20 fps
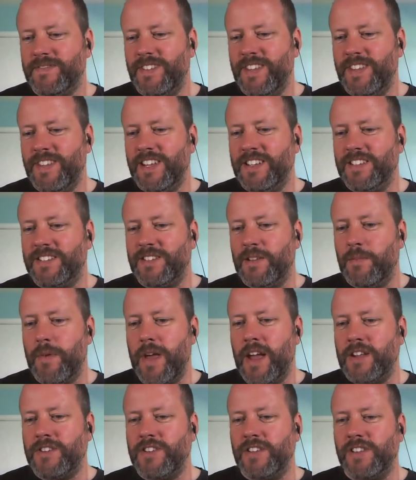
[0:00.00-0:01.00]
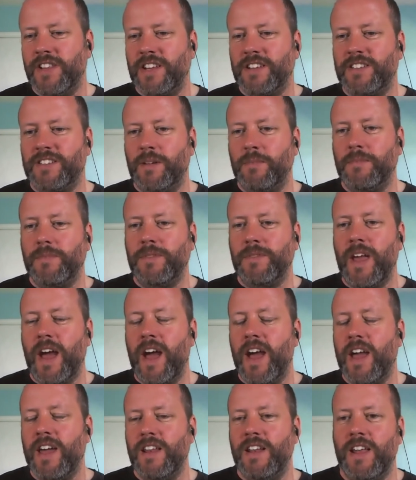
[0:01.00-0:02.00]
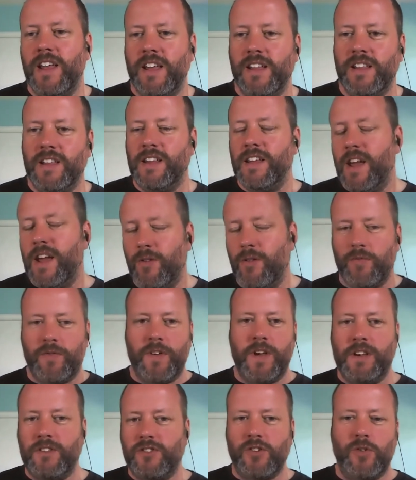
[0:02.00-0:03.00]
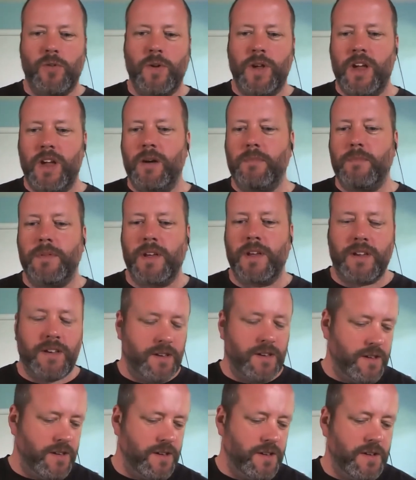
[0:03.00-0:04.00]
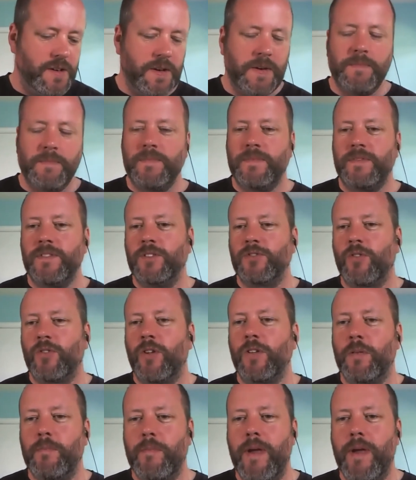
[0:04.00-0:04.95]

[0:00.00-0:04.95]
You can just imagine like some guy in an alien outfit showing up. Like, those are all the